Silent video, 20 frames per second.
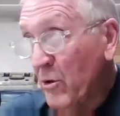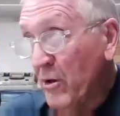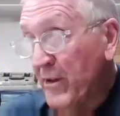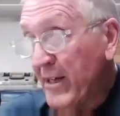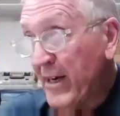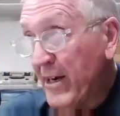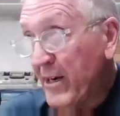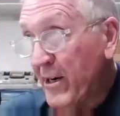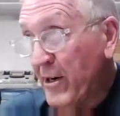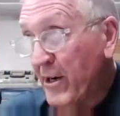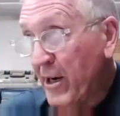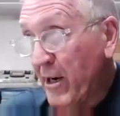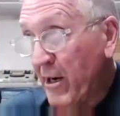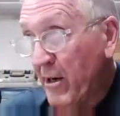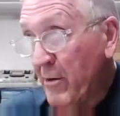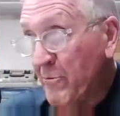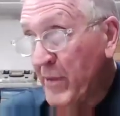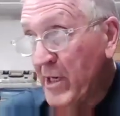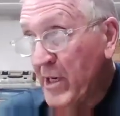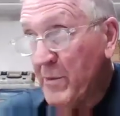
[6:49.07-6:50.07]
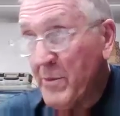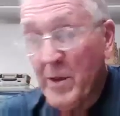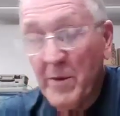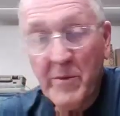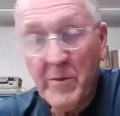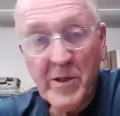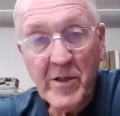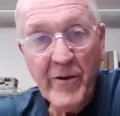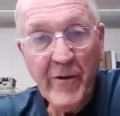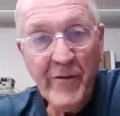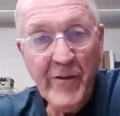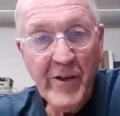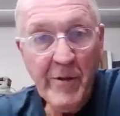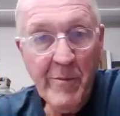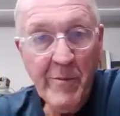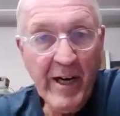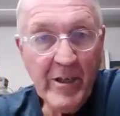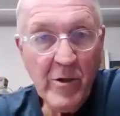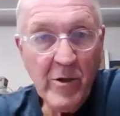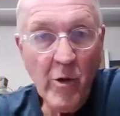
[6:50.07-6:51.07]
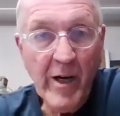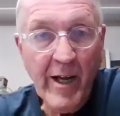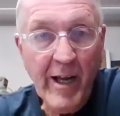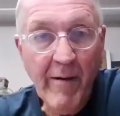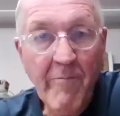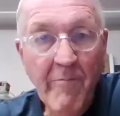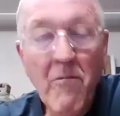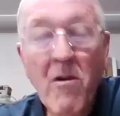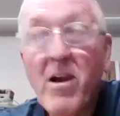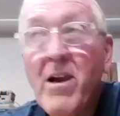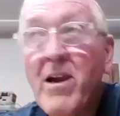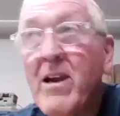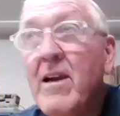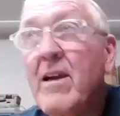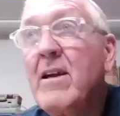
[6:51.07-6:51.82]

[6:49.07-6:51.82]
well, in that area, minimum is 50 by 20.